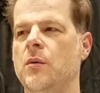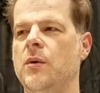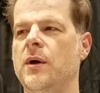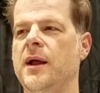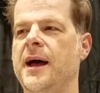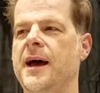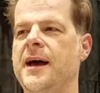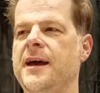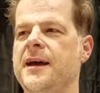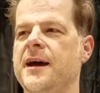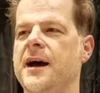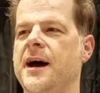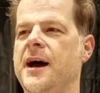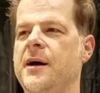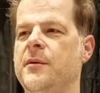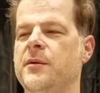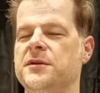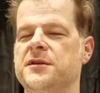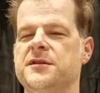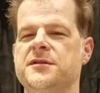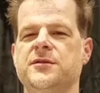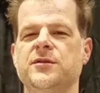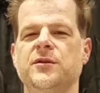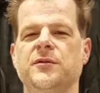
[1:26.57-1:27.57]
Well, I, I
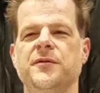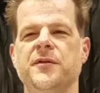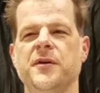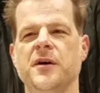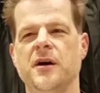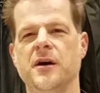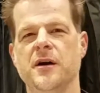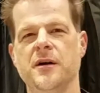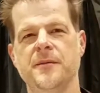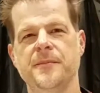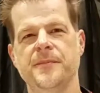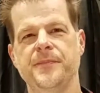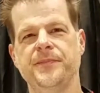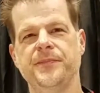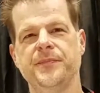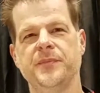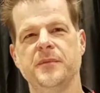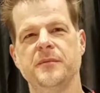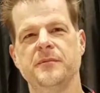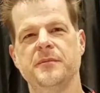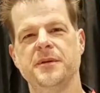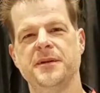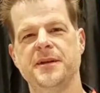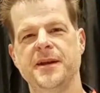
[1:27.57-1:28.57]
went to school for art,
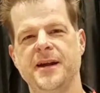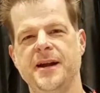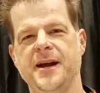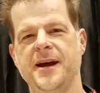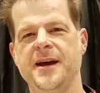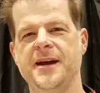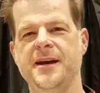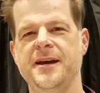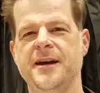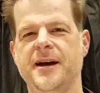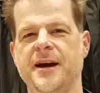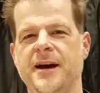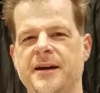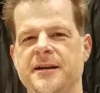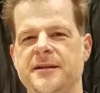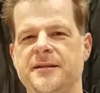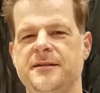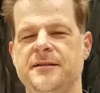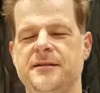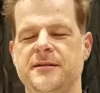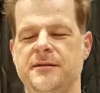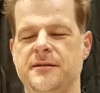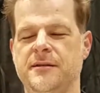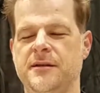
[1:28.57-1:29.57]
but then I, I
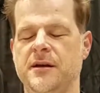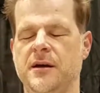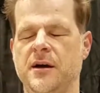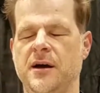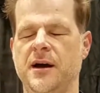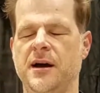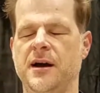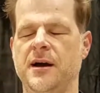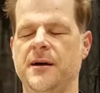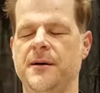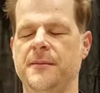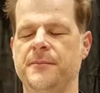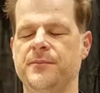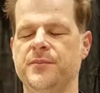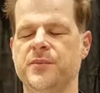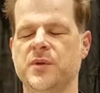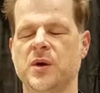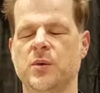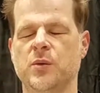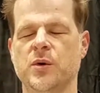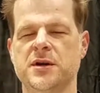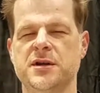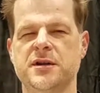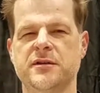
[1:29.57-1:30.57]
um,
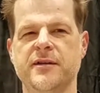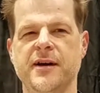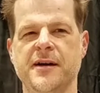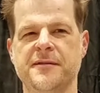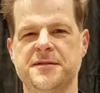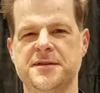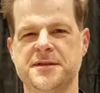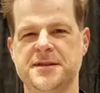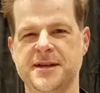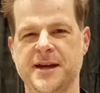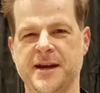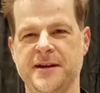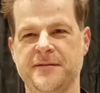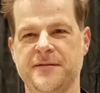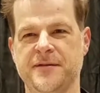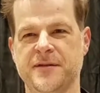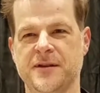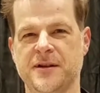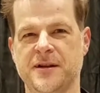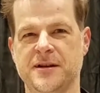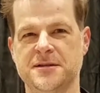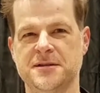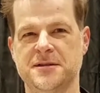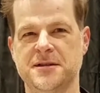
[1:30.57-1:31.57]
worked in graphic design for
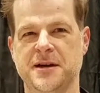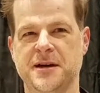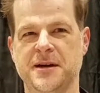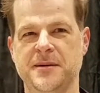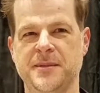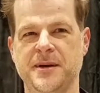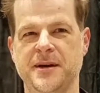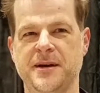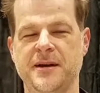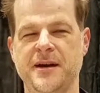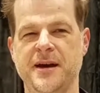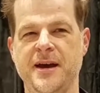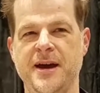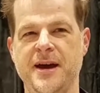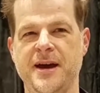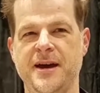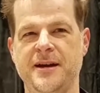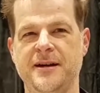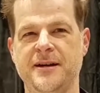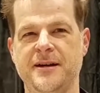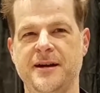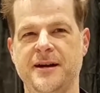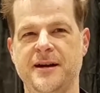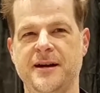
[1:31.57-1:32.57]
a long time.
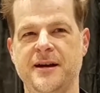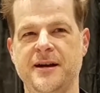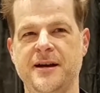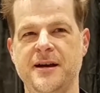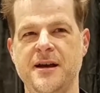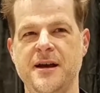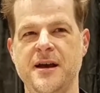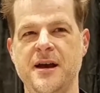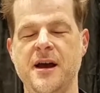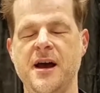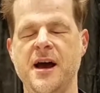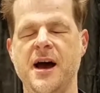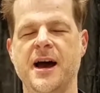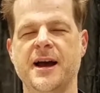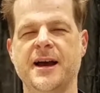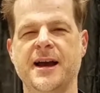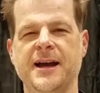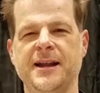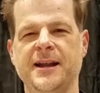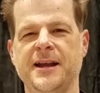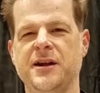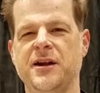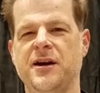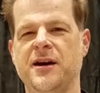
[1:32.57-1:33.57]
And uh, I
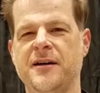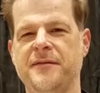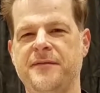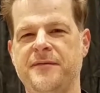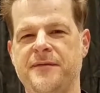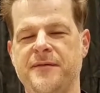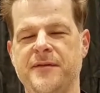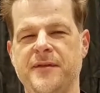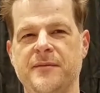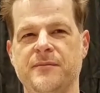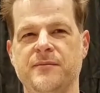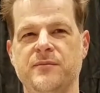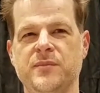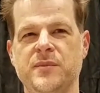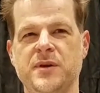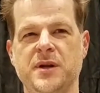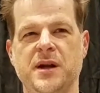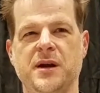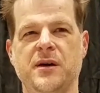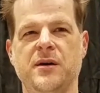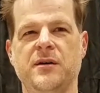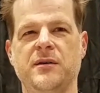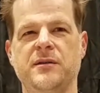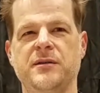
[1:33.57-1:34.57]
got laid off, you
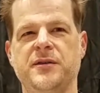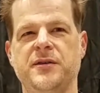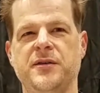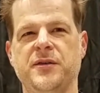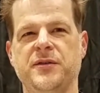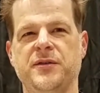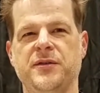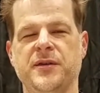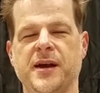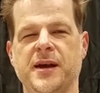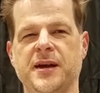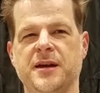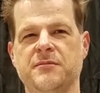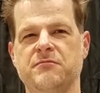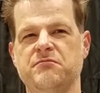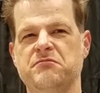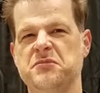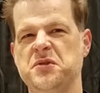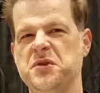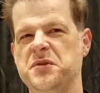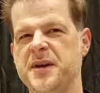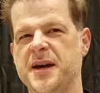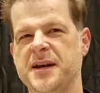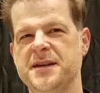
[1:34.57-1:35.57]
know, this was like
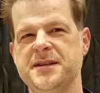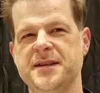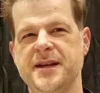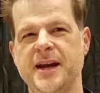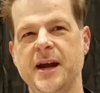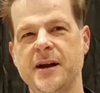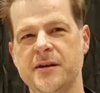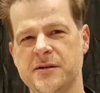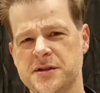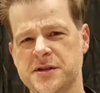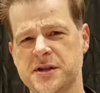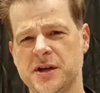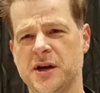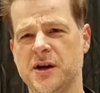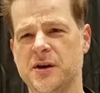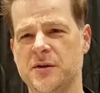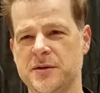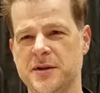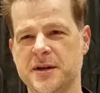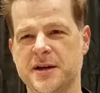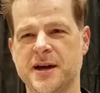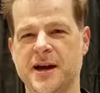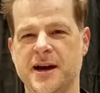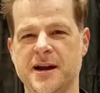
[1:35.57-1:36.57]
two thousand eight or so,
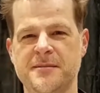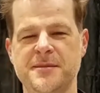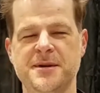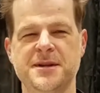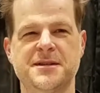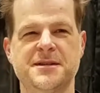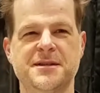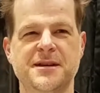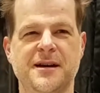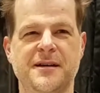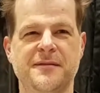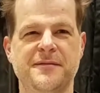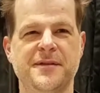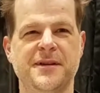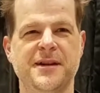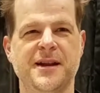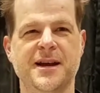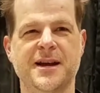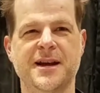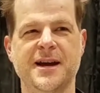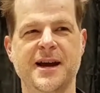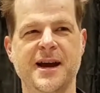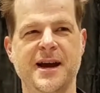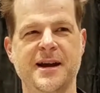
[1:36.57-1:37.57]
the economy and stuff, and
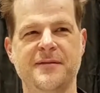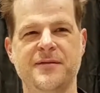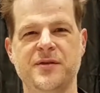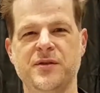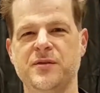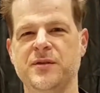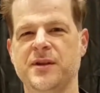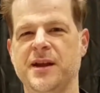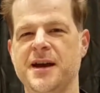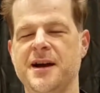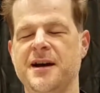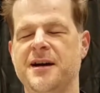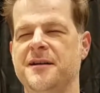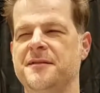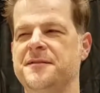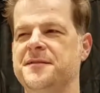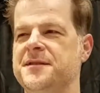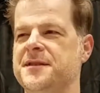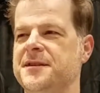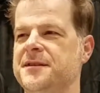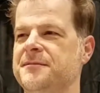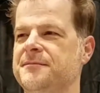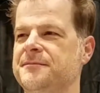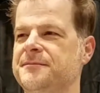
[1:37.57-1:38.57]
like I had a few
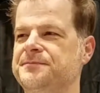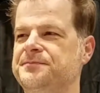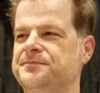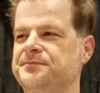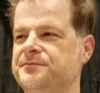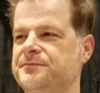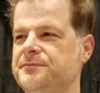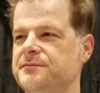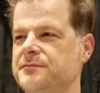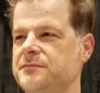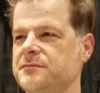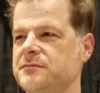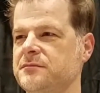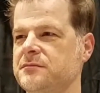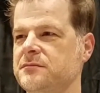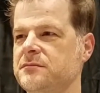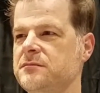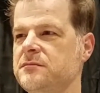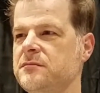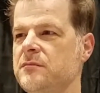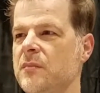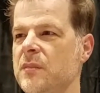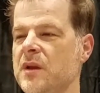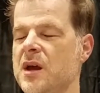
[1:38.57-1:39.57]
layoffs,
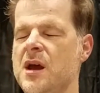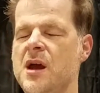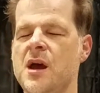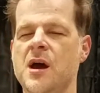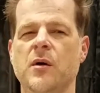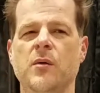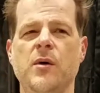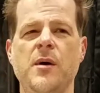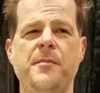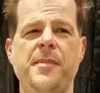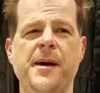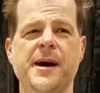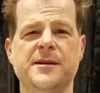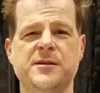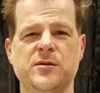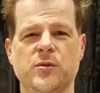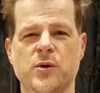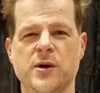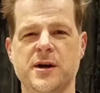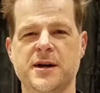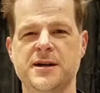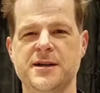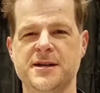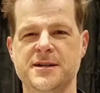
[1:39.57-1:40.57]
and went back to
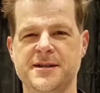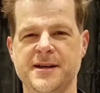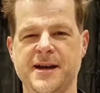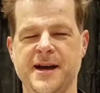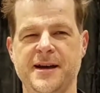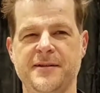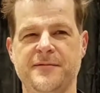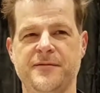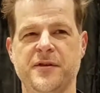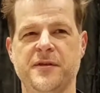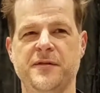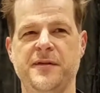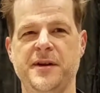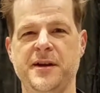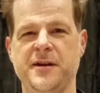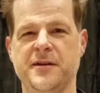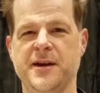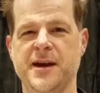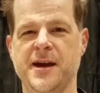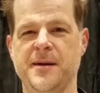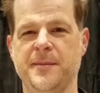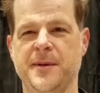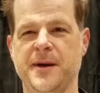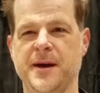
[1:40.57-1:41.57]
work in design for a
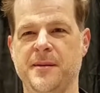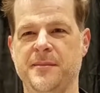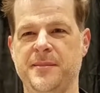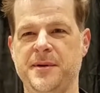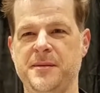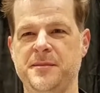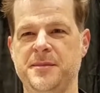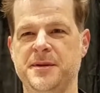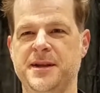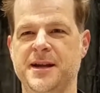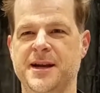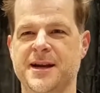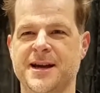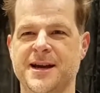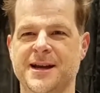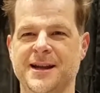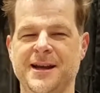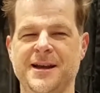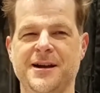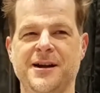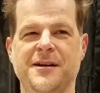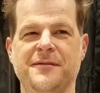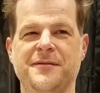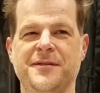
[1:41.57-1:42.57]
video game company, but then I got
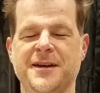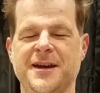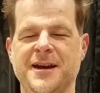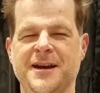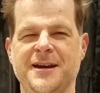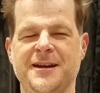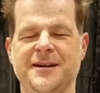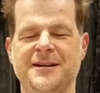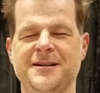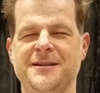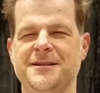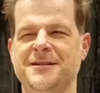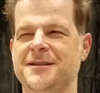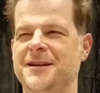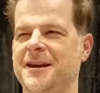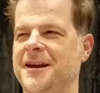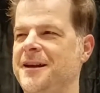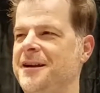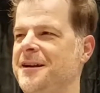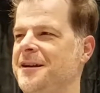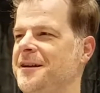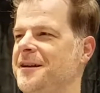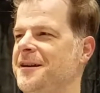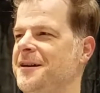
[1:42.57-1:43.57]
laid off again,
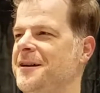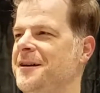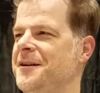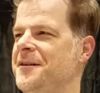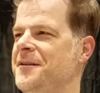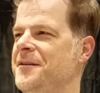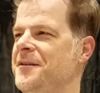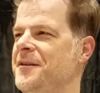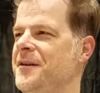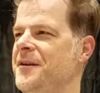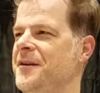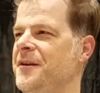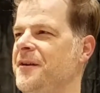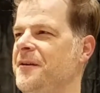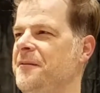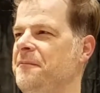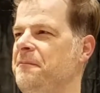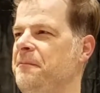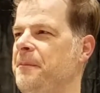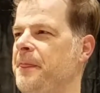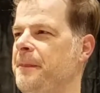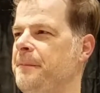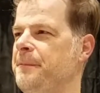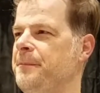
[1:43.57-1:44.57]
and uh,
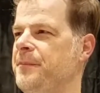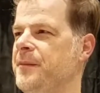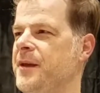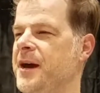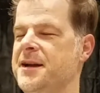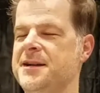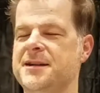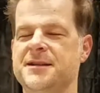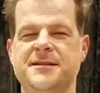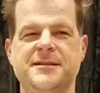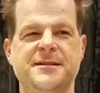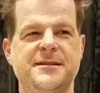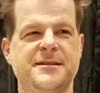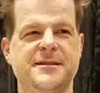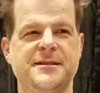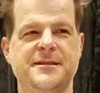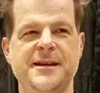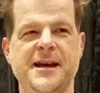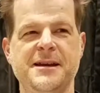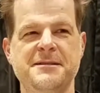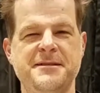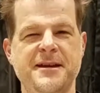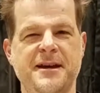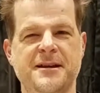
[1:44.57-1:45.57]
I just
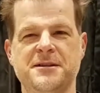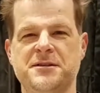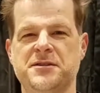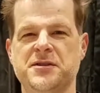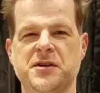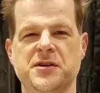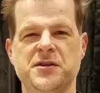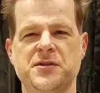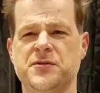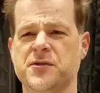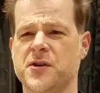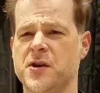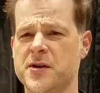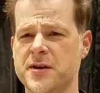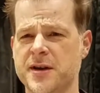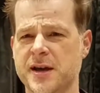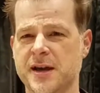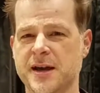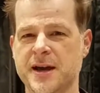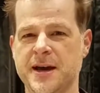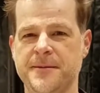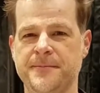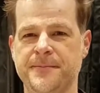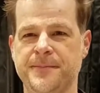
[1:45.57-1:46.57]
sat down and started drawing
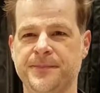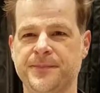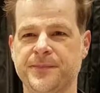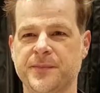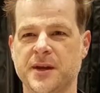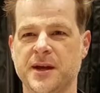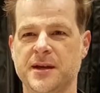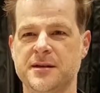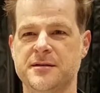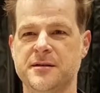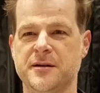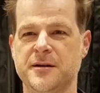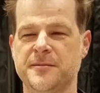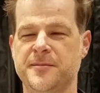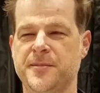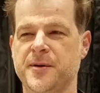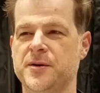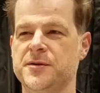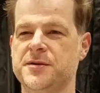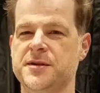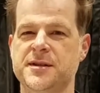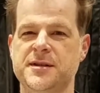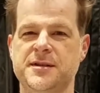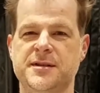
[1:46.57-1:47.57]
again. I started
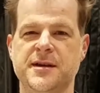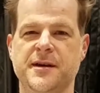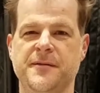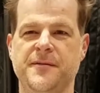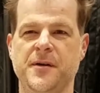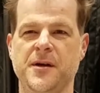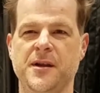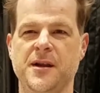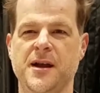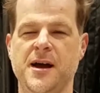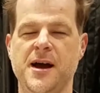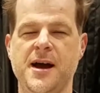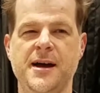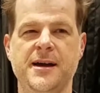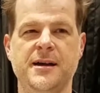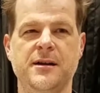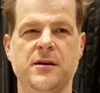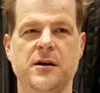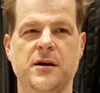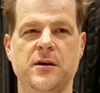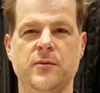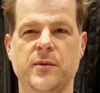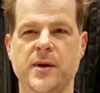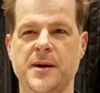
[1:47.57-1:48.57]
posting stuff online,
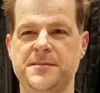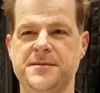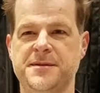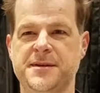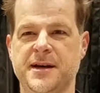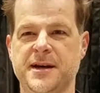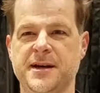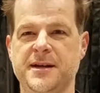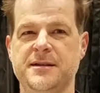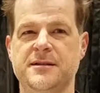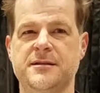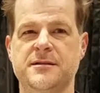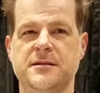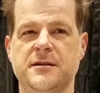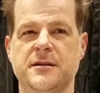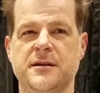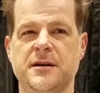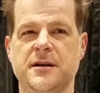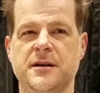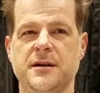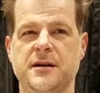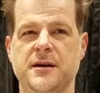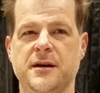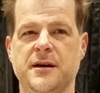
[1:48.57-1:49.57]
on websites,
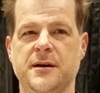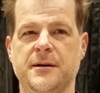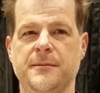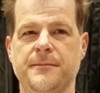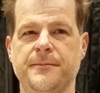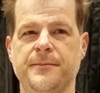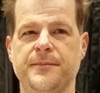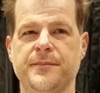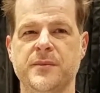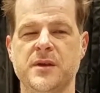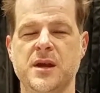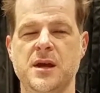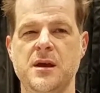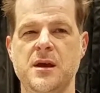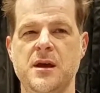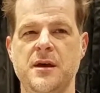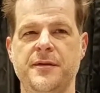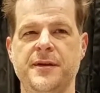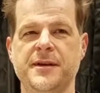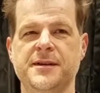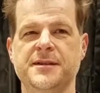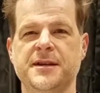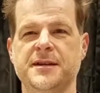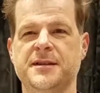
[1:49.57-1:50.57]
on um,
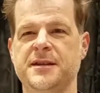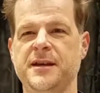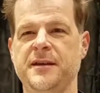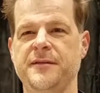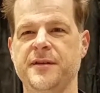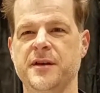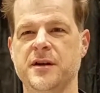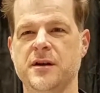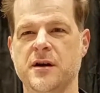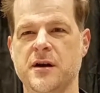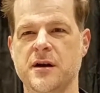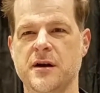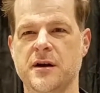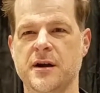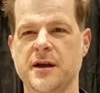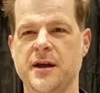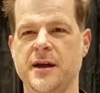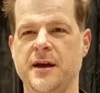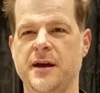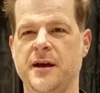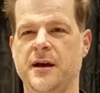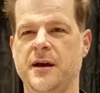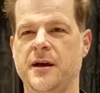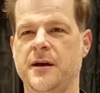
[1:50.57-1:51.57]
things like DeviantArt.
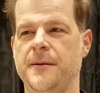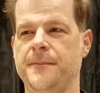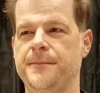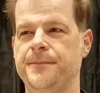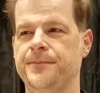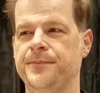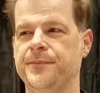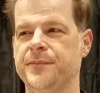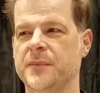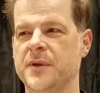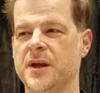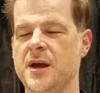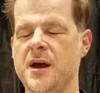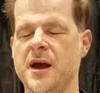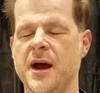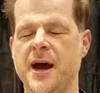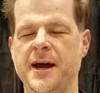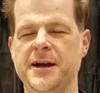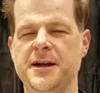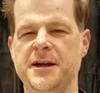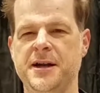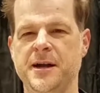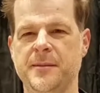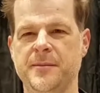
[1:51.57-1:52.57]
Um,
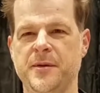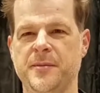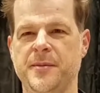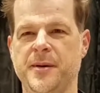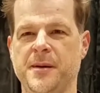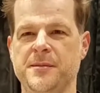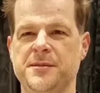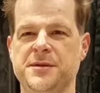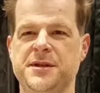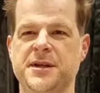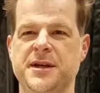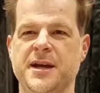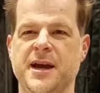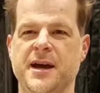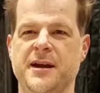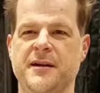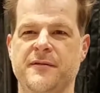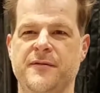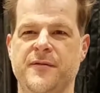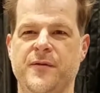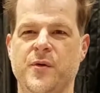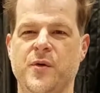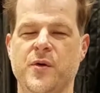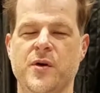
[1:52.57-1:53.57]
I D W Publishing had
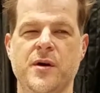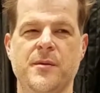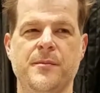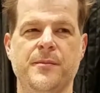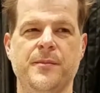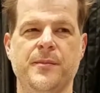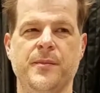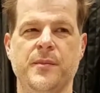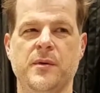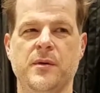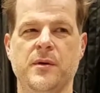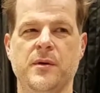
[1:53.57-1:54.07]
a forum